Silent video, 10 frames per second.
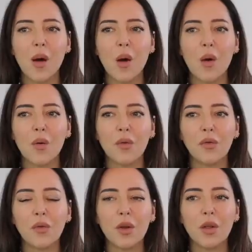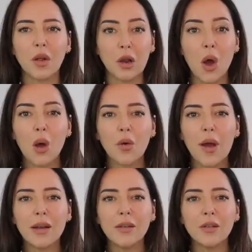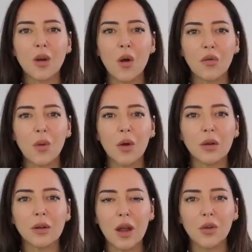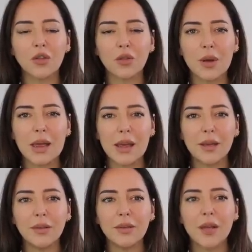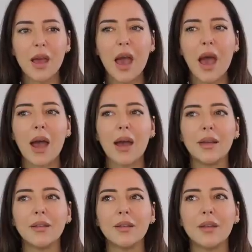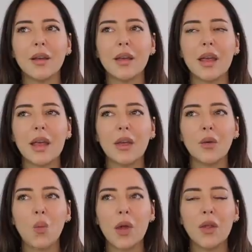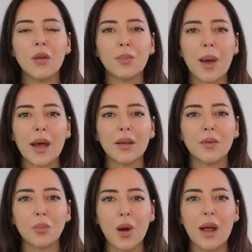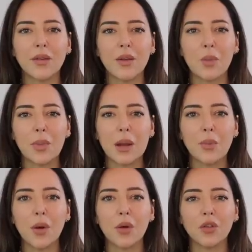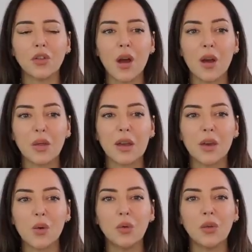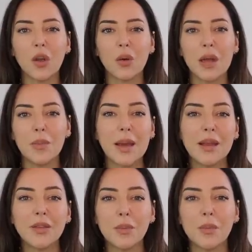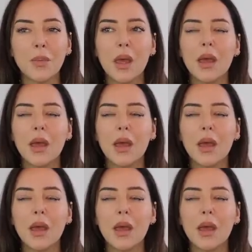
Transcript: of the lower end of what luxury is. And it, when those bags and brands aren't being pushed, I think also it makes them